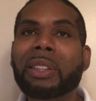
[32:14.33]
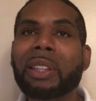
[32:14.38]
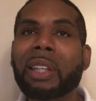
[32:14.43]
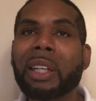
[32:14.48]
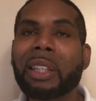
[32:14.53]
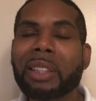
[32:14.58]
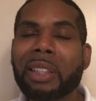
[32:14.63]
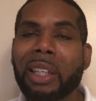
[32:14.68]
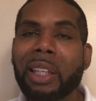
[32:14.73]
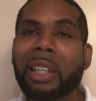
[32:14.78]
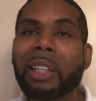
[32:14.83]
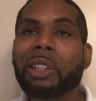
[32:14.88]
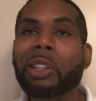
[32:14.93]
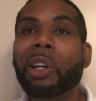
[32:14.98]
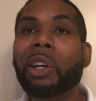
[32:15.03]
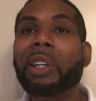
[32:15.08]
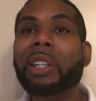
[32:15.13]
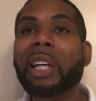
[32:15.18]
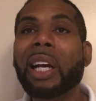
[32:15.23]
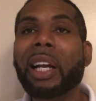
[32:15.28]
That's the
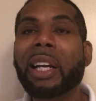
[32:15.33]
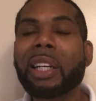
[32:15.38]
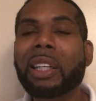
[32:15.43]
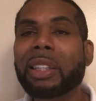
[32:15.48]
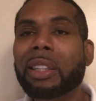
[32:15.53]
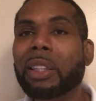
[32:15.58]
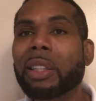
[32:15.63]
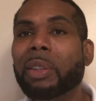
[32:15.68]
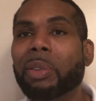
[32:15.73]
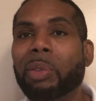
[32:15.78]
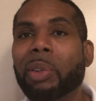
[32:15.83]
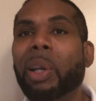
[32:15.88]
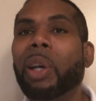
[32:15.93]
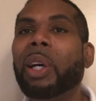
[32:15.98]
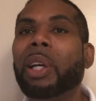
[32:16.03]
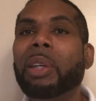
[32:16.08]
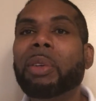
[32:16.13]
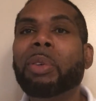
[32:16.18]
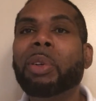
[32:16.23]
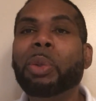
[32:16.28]
eternality of
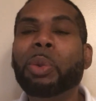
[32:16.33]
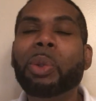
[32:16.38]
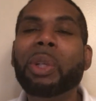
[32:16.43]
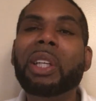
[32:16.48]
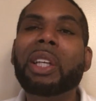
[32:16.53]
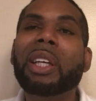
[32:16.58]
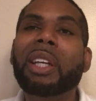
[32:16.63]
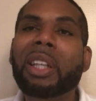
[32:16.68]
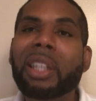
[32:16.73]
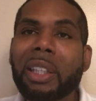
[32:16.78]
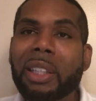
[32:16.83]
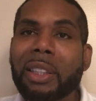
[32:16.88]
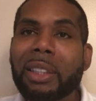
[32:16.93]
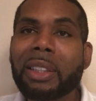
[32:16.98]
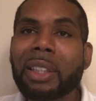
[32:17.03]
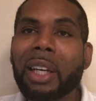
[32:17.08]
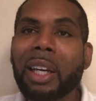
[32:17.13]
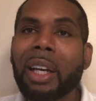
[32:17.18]
God, of who he is,